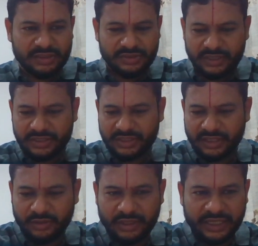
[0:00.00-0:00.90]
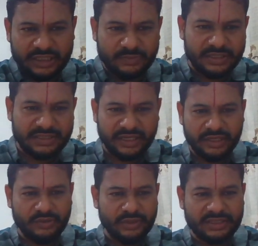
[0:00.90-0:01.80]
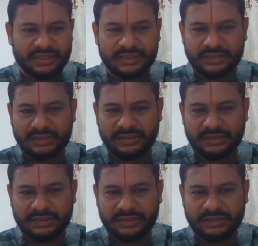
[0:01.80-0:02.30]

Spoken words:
So let's try out x plus sine 2x,